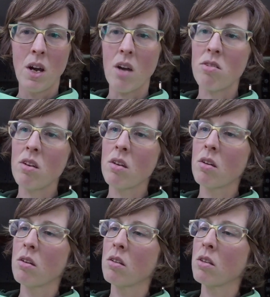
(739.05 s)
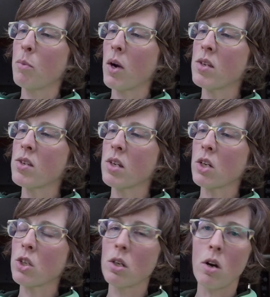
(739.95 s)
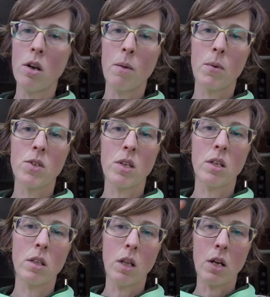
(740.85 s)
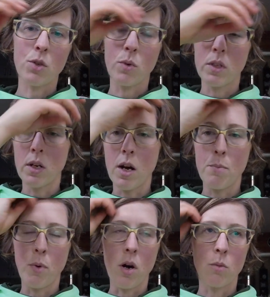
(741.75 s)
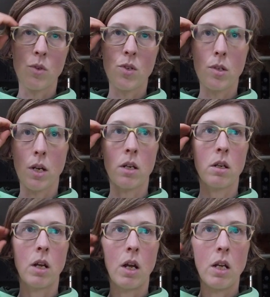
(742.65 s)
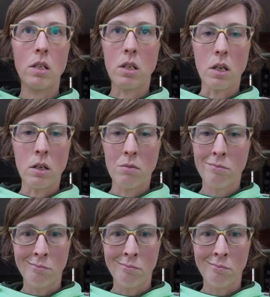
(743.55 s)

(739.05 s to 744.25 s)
I think the price has actually gone up because I think the last one that I bought was like 18.